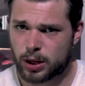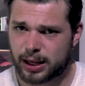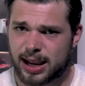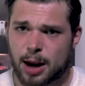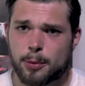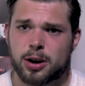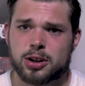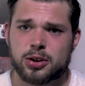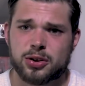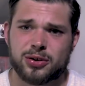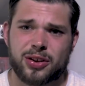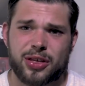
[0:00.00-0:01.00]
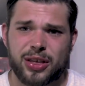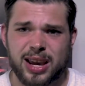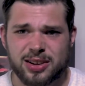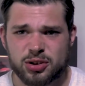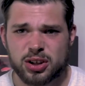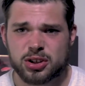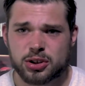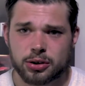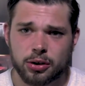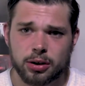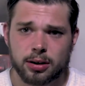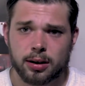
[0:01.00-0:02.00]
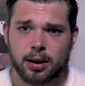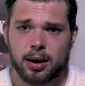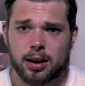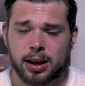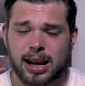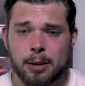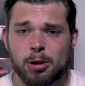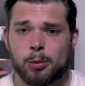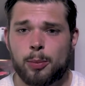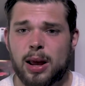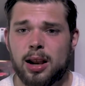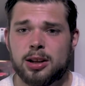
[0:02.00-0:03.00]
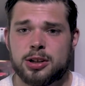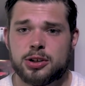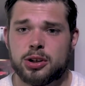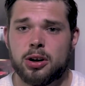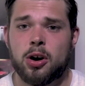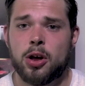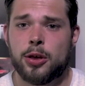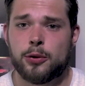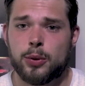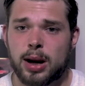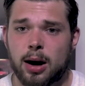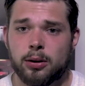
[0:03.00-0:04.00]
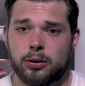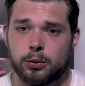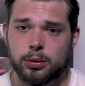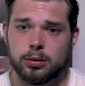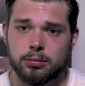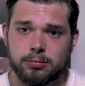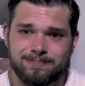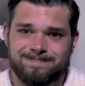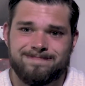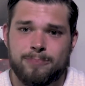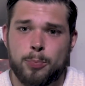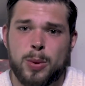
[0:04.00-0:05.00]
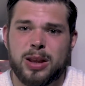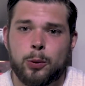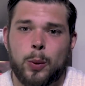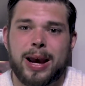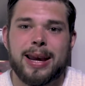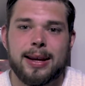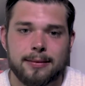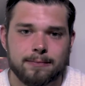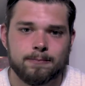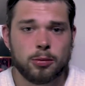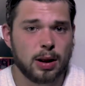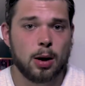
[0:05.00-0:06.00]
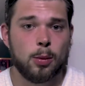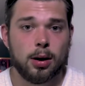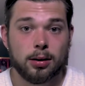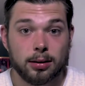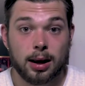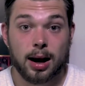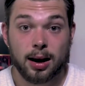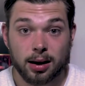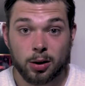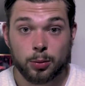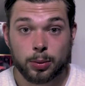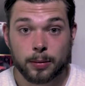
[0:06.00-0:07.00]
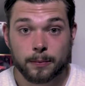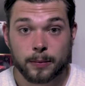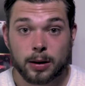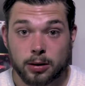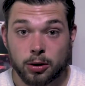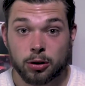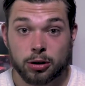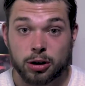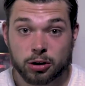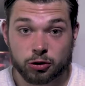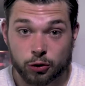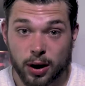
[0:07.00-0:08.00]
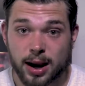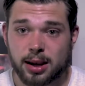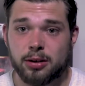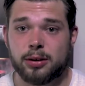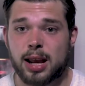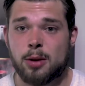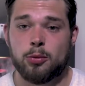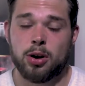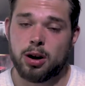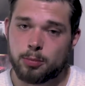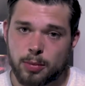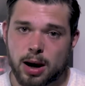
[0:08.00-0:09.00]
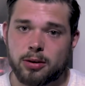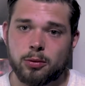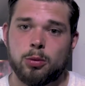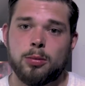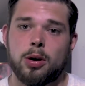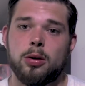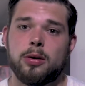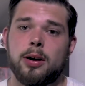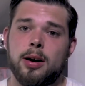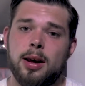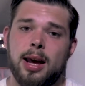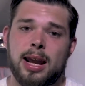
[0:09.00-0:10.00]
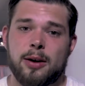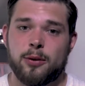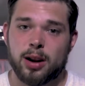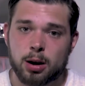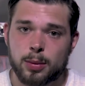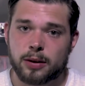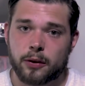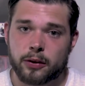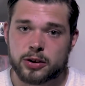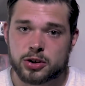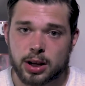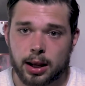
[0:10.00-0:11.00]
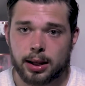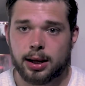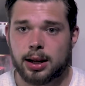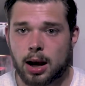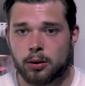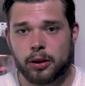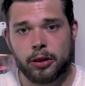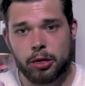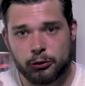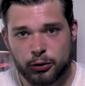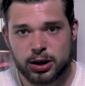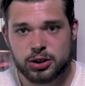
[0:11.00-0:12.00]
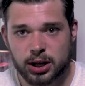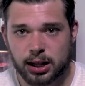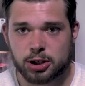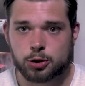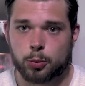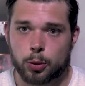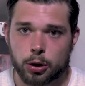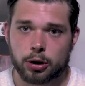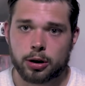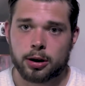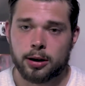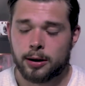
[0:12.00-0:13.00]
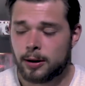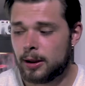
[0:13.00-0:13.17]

what the camera thinks it's good. The camera balances all three out to a midway. From now on, I hope you're gonna try your camera in manual mode and have a little bit of understanding on how the three settings work,